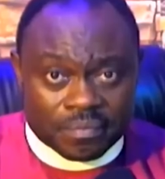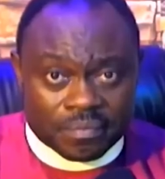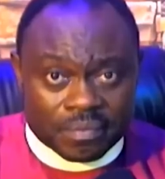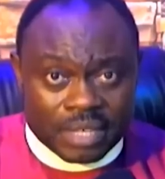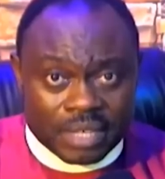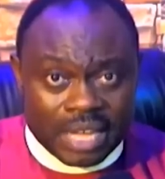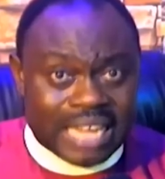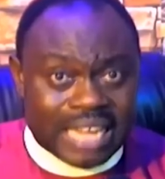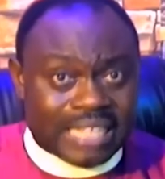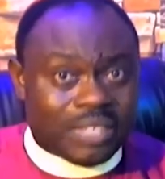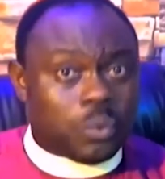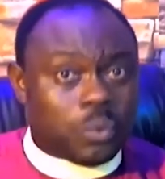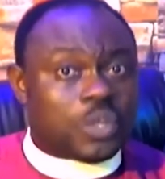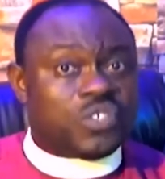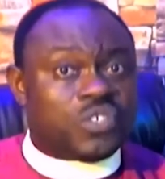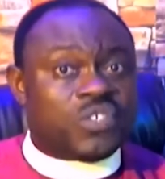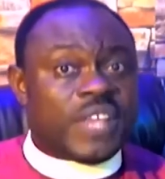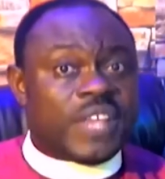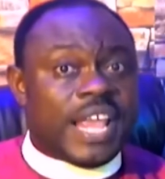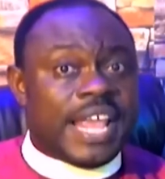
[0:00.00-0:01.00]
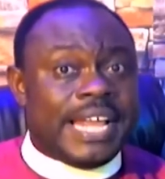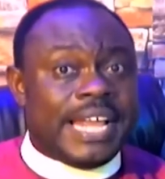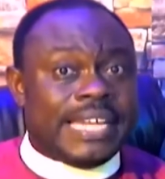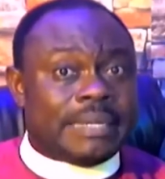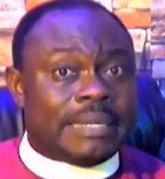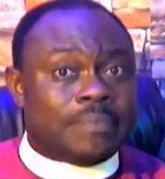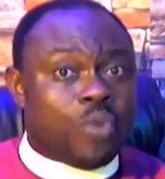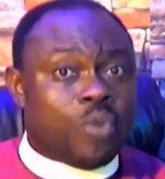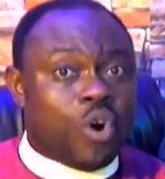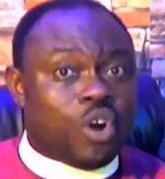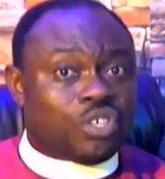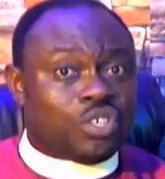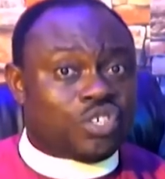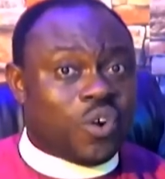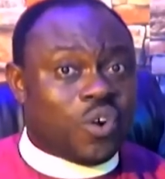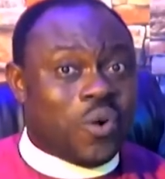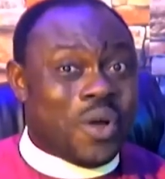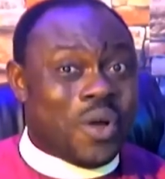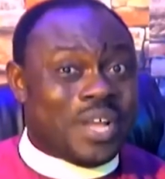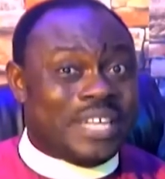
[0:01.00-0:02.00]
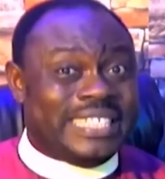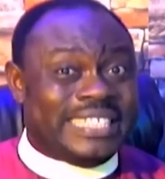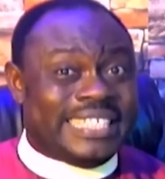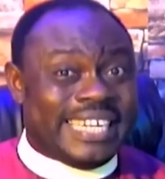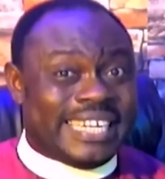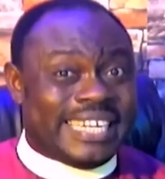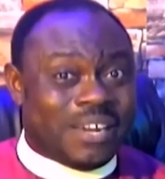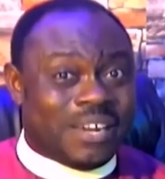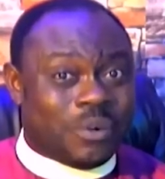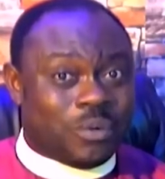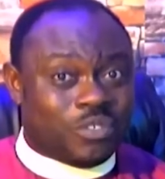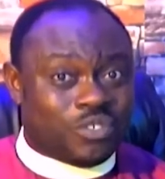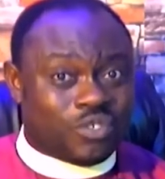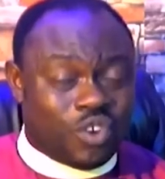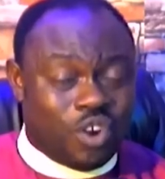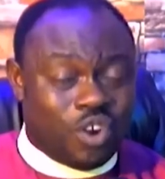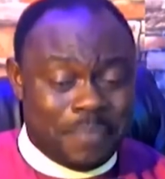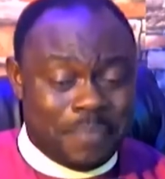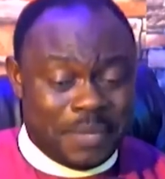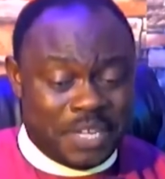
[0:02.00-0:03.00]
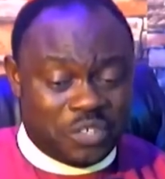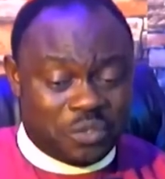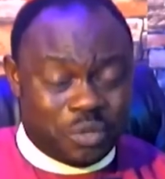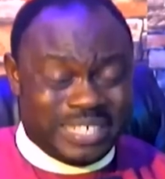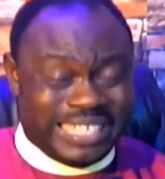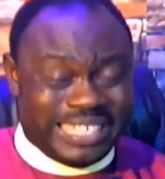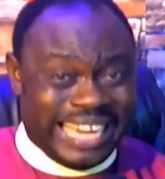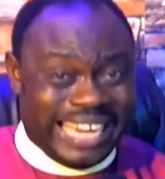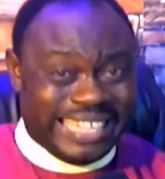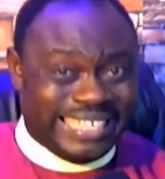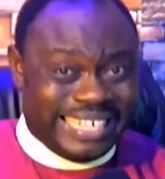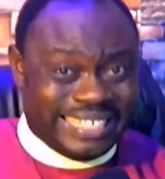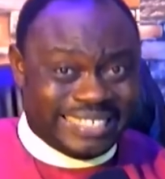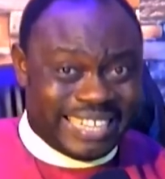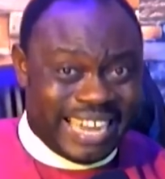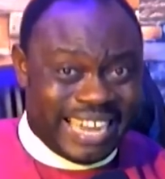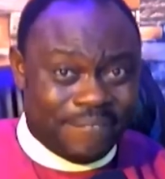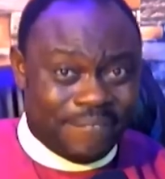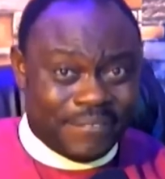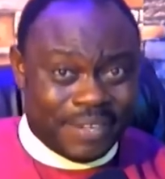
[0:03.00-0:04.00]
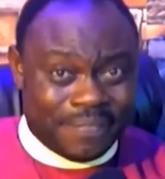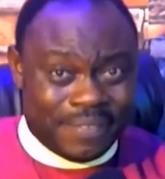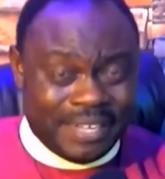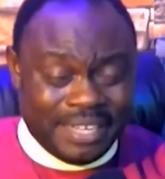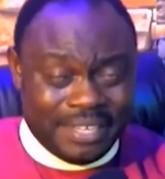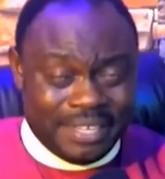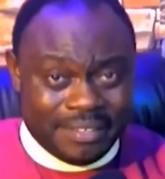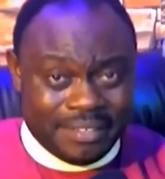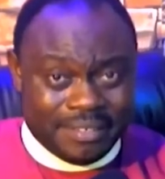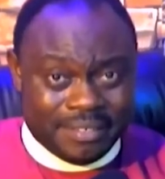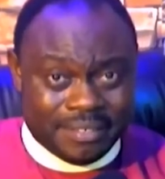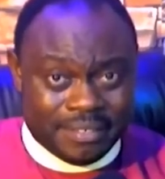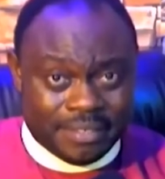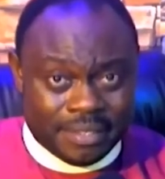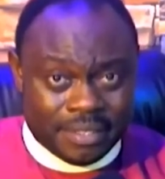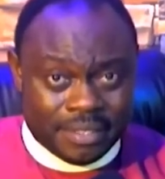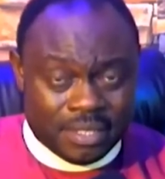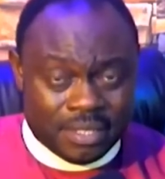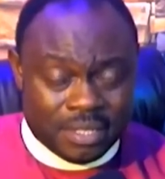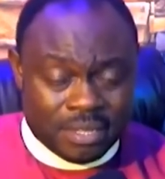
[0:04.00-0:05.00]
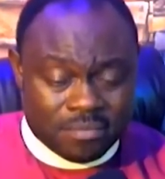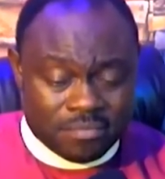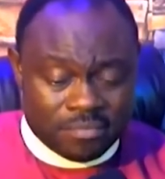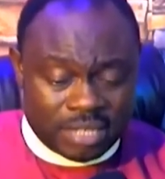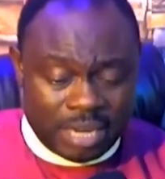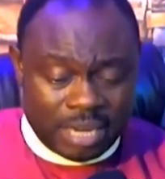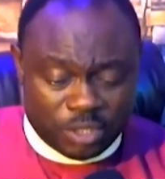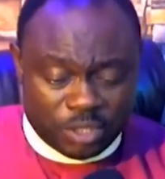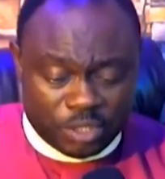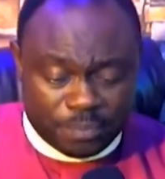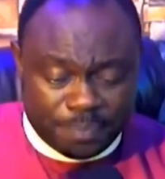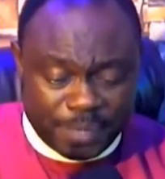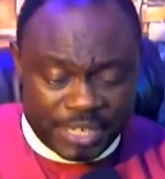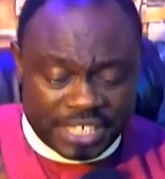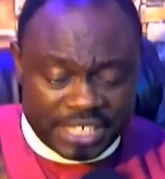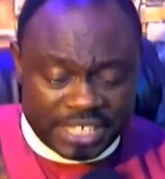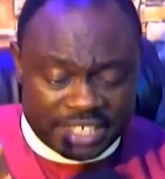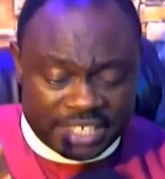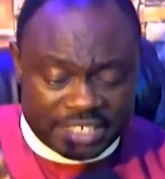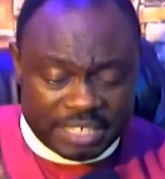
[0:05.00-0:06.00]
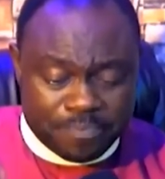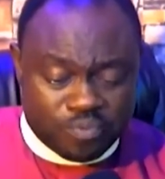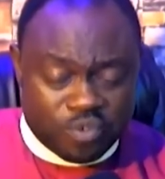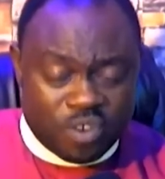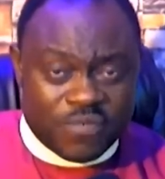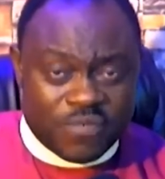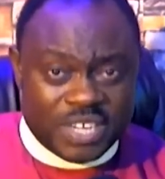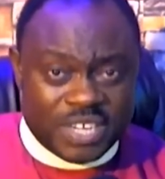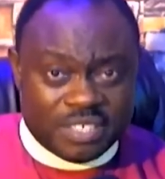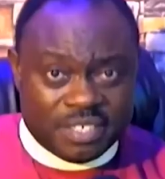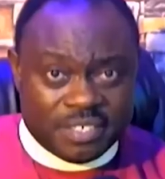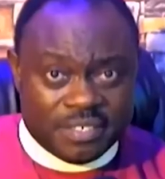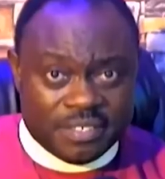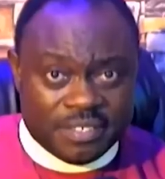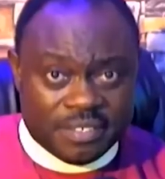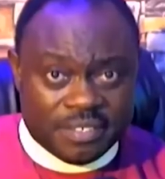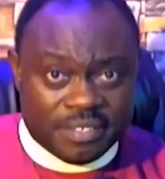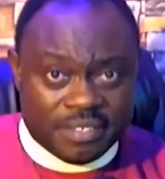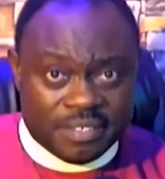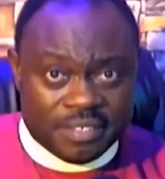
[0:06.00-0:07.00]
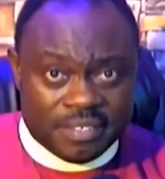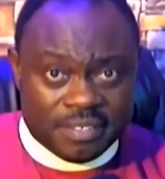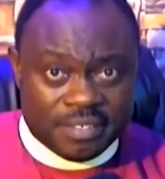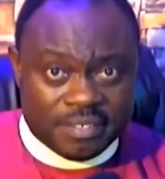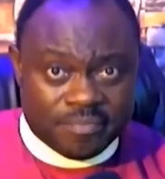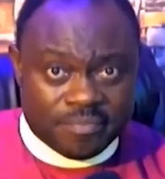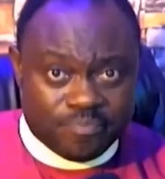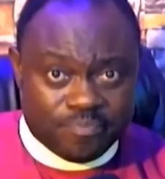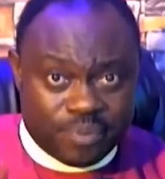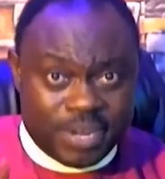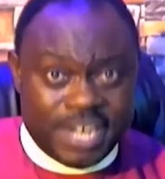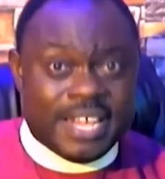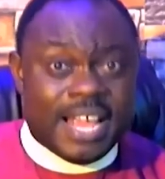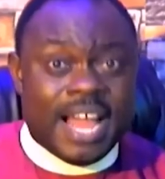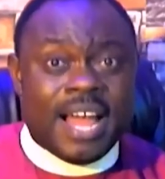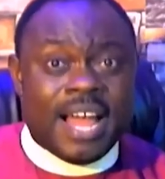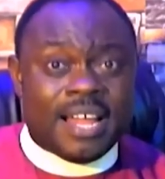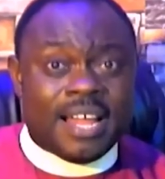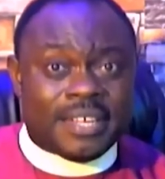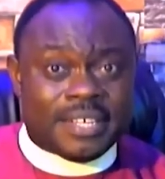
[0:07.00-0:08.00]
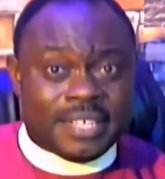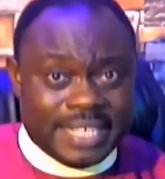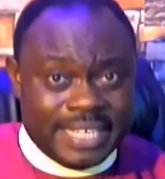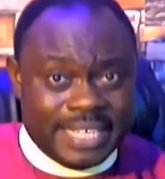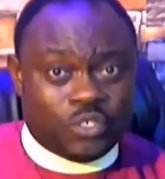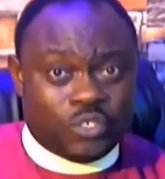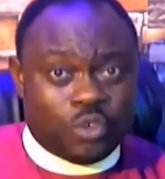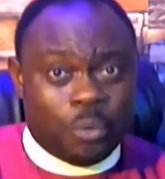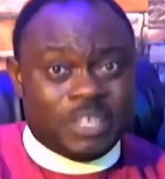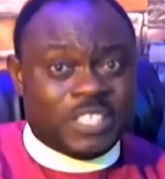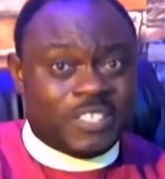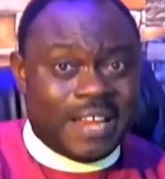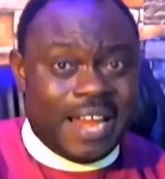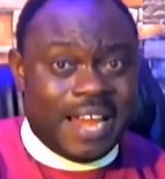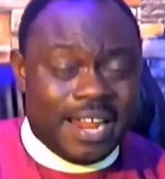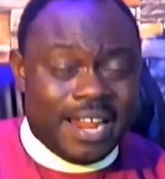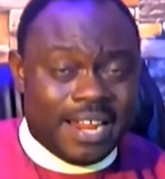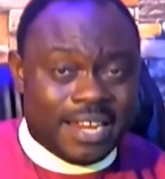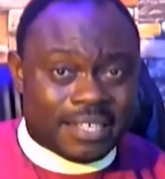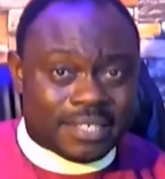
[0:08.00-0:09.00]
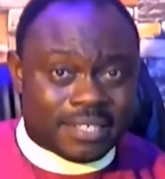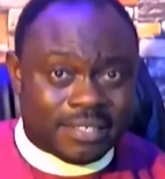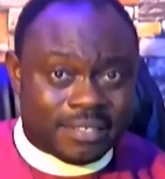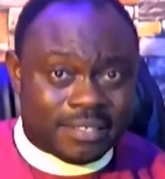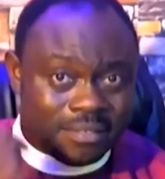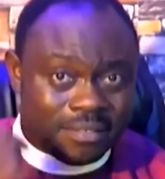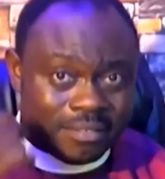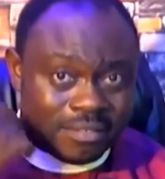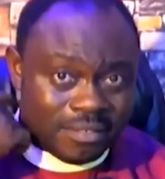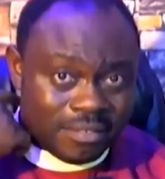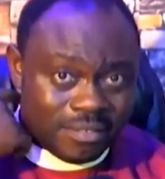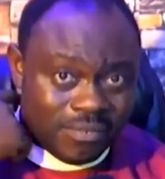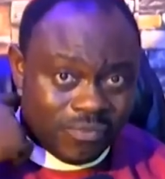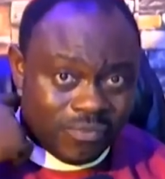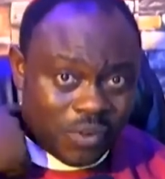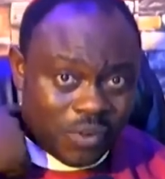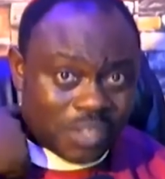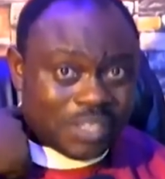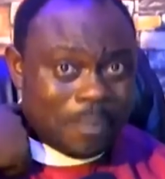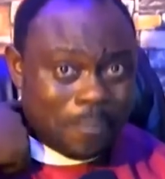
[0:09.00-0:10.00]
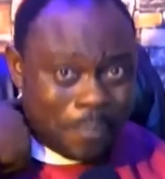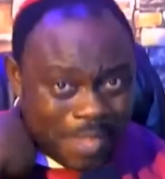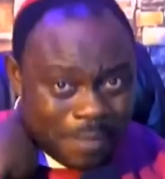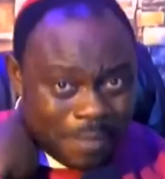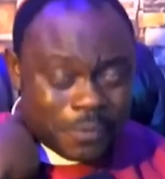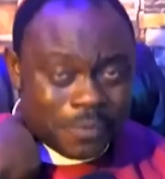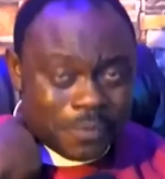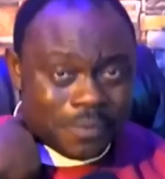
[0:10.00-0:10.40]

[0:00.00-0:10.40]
I don't want to say it much or in details or begin to digest everything, but I'm speaking as a prophet. Prayer needs to be said for the people.